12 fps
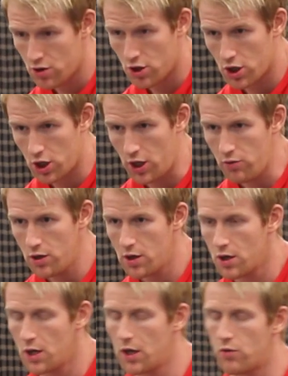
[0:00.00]
kind of
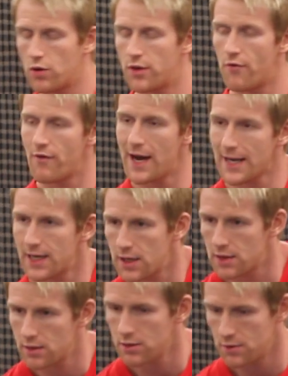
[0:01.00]
programme to
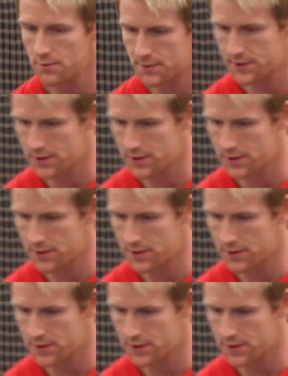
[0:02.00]
encourage them to